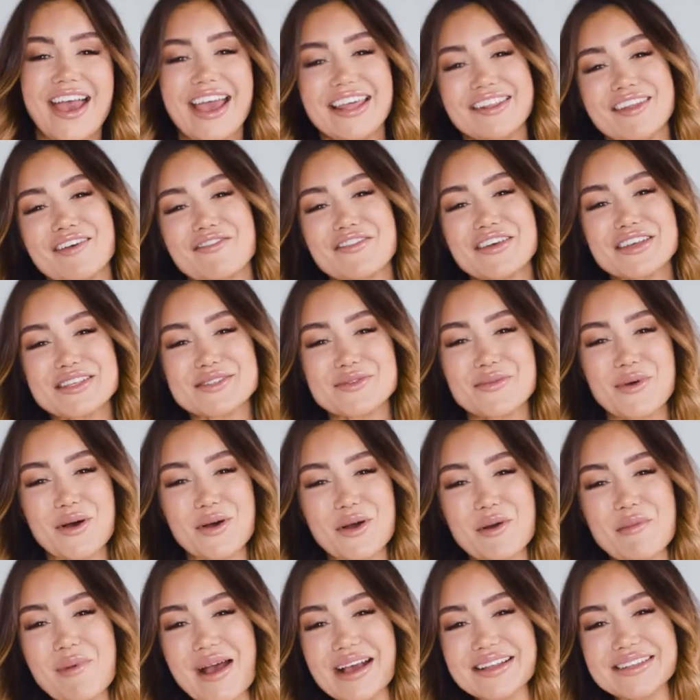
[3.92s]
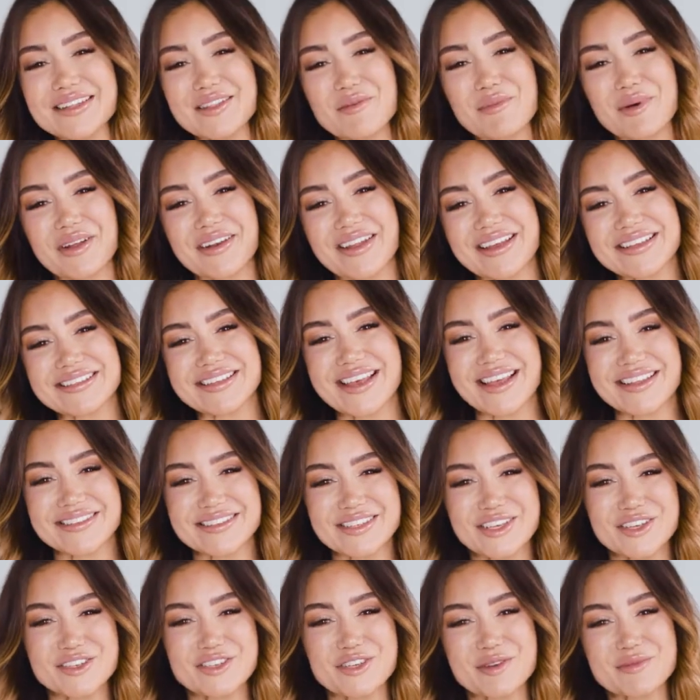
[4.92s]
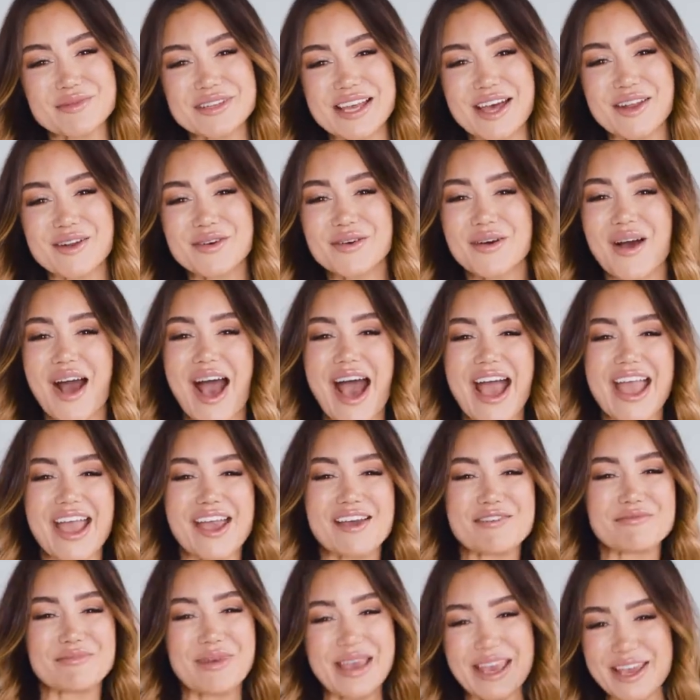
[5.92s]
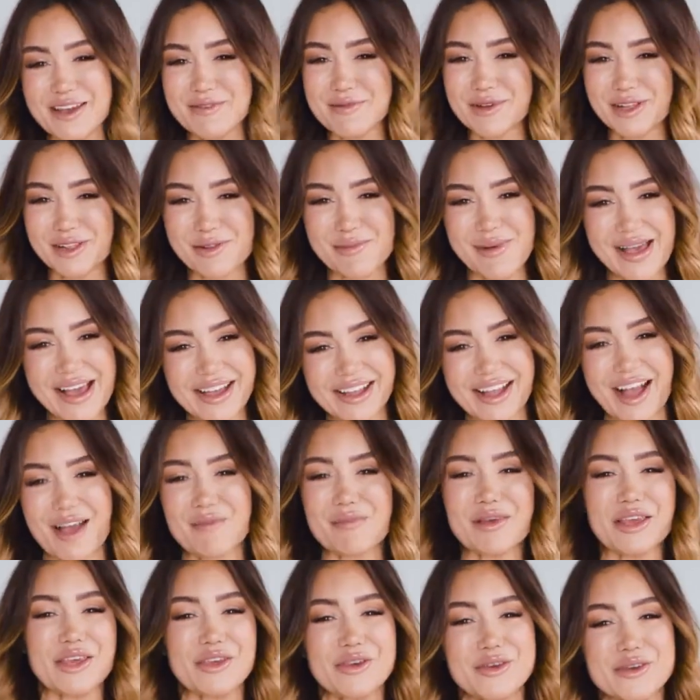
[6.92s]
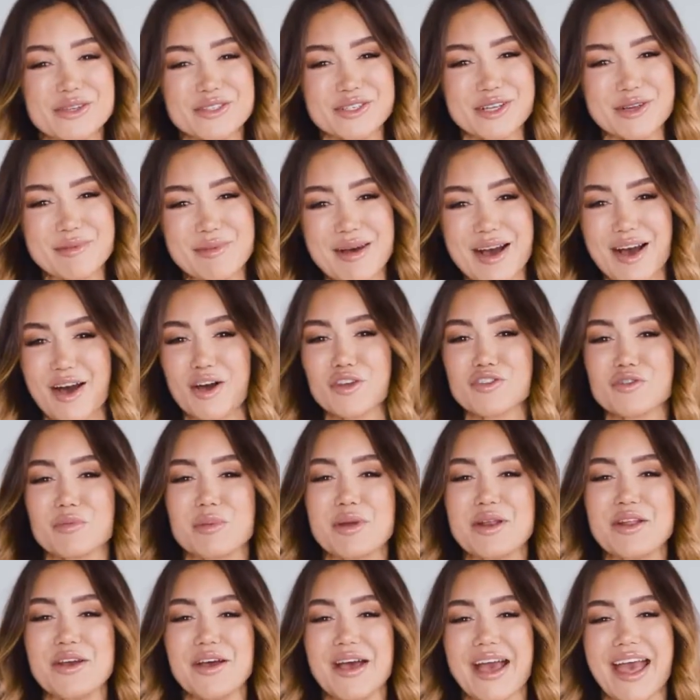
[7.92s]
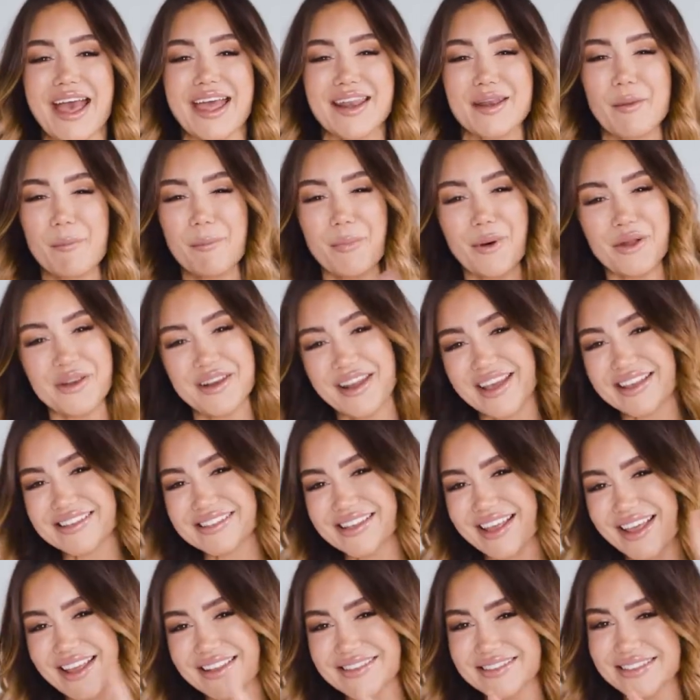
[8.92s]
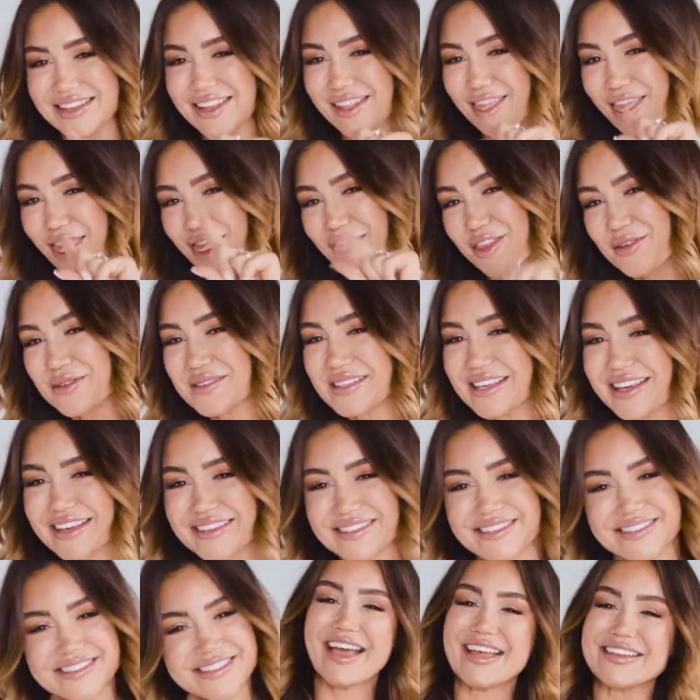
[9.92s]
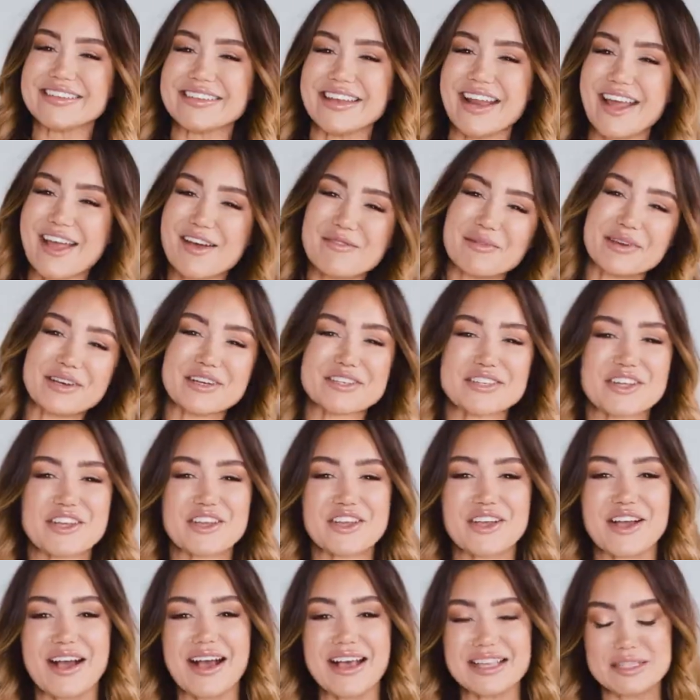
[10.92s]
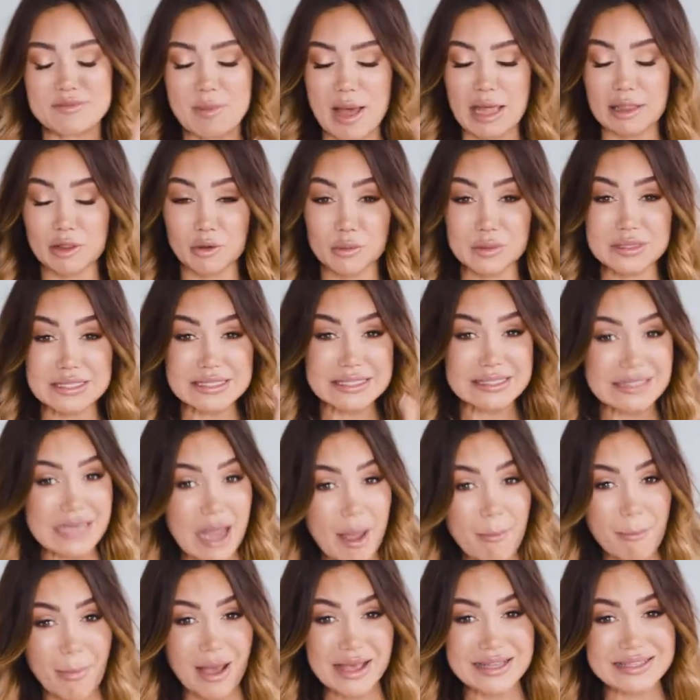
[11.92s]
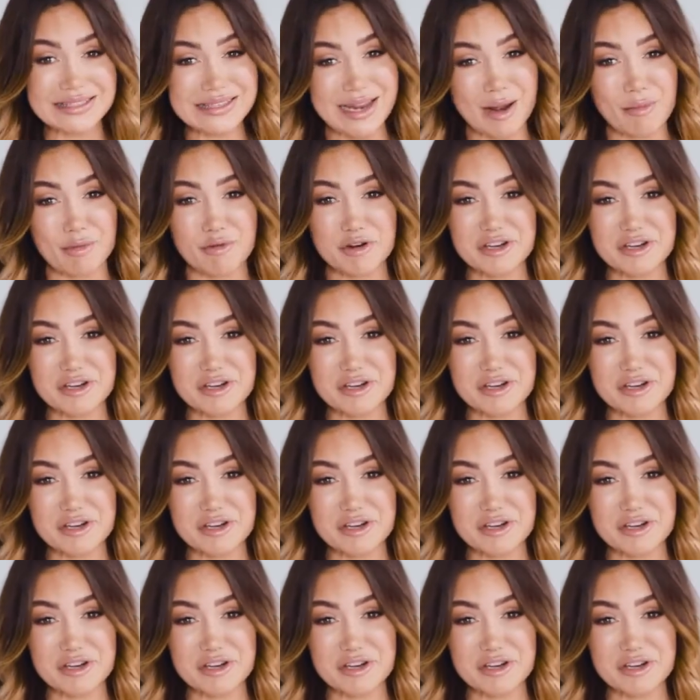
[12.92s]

Hey lovers, welcome back to the Bondi Sands YouTube channel. I am Pia Muhlenbeck. I'm a YouTuber, entrepreneur, and a Bondi Sands enthusiast. And today I'm going to show you guys my little step-by-step